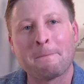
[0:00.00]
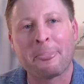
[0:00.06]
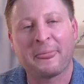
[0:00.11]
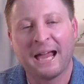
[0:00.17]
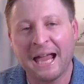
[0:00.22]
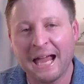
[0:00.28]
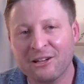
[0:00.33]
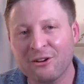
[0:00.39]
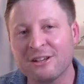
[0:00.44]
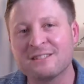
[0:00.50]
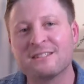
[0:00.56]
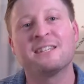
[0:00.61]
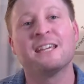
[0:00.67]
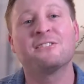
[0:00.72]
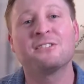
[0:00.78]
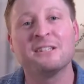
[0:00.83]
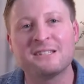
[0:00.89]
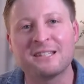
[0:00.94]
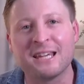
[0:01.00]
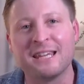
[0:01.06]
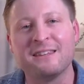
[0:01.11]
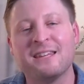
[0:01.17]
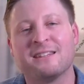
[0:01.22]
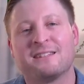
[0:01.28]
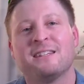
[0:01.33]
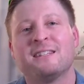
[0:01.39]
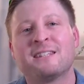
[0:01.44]
Haggai's essentially saying
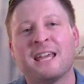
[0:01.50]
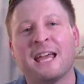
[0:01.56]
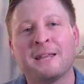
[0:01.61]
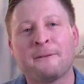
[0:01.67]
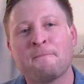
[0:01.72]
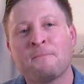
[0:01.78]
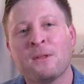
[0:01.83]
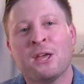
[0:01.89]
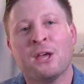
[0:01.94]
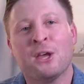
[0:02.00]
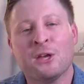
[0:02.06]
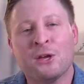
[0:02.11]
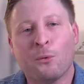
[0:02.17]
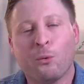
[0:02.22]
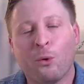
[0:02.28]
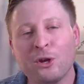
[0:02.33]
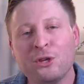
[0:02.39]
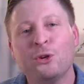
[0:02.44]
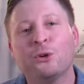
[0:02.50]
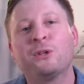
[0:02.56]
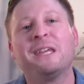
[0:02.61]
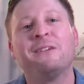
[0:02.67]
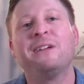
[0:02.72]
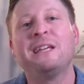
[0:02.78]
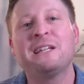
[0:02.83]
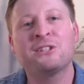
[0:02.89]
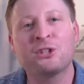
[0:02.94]
this. He's saying, What you're
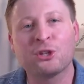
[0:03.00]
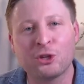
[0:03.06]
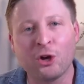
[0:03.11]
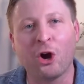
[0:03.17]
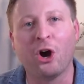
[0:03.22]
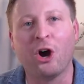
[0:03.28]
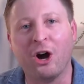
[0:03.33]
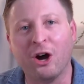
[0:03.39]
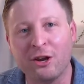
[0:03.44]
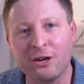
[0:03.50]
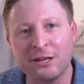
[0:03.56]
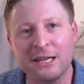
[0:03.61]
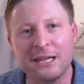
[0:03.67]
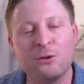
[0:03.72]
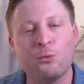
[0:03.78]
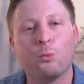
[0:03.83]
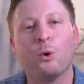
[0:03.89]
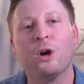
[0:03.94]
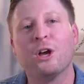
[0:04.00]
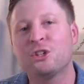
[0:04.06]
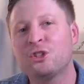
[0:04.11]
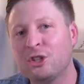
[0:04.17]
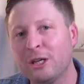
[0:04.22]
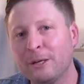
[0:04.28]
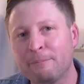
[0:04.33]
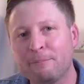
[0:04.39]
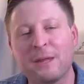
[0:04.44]
giving to God in
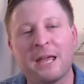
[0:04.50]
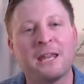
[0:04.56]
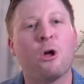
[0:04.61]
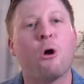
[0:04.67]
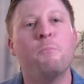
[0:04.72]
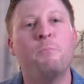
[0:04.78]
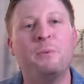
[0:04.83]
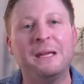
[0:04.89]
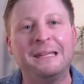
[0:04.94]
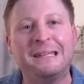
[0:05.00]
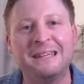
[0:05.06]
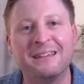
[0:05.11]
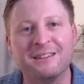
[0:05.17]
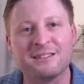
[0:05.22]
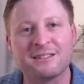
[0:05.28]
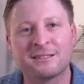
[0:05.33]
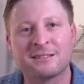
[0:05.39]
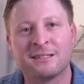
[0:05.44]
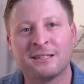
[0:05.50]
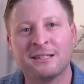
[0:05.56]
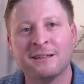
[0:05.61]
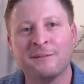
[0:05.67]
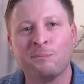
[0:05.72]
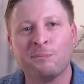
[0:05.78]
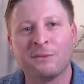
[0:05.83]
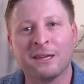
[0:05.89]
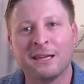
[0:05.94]
worship and obedience
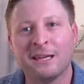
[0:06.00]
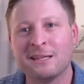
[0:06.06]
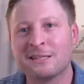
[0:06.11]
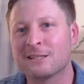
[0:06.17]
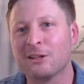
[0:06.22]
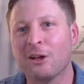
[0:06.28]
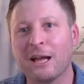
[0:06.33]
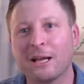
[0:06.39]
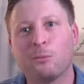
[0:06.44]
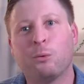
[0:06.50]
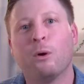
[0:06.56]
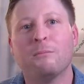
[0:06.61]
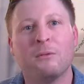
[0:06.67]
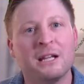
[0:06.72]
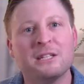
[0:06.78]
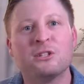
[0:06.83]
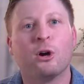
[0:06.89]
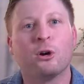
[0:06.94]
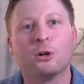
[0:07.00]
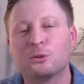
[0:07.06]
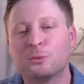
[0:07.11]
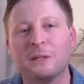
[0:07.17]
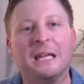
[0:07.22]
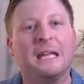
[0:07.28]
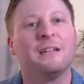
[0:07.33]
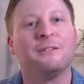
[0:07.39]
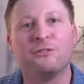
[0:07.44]
is like what my dogs
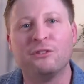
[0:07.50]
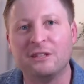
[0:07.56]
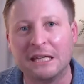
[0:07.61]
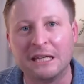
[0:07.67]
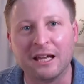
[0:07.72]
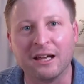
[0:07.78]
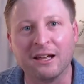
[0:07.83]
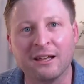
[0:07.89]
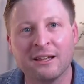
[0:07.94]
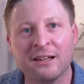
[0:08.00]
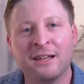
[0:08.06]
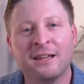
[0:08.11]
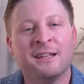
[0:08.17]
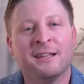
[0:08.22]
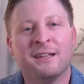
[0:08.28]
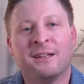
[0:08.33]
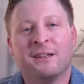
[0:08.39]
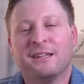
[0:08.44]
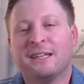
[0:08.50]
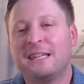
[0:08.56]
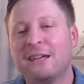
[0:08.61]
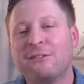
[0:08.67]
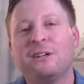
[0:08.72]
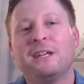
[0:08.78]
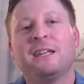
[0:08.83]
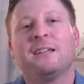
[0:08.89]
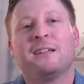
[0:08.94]
were getting for dinner. You're
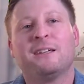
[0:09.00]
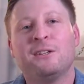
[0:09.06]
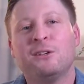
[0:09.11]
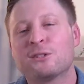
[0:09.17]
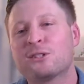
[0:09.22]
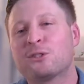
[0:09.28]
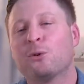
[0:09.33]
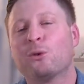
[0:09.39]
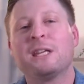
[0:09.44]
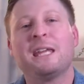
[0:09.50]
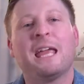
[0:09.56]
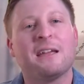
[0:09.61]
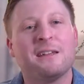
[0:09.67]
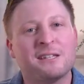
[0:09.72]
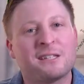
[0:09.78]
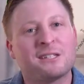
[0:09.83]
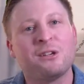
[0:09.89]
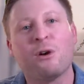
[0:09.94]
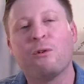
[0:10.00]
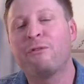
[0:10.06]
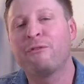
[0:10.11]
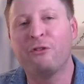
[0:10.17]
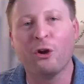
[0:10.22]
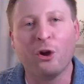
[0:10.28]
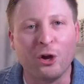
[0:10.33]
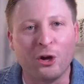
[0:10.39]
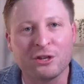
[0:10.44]
giving, you're sorting out yourself
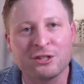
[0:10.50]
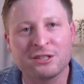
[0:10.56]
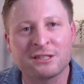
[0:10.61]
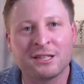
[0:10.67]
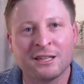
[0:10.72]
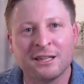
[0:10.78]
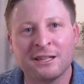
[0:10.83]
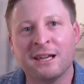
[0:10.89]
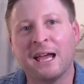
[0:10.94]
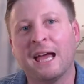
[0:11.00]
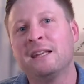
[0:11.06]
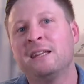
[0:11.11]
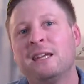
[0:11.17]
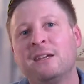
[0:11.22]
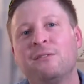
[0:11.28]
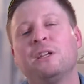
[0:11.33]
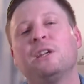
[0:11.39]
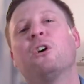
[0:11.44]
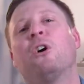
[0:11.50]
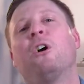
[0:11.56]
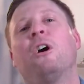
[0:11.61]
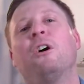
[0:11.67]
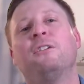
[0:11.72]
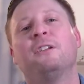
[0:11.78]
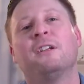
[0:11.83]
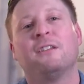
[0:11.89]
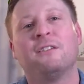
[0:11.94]
first and giving
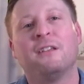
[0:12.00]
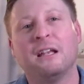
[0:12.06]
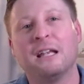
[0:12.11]
God the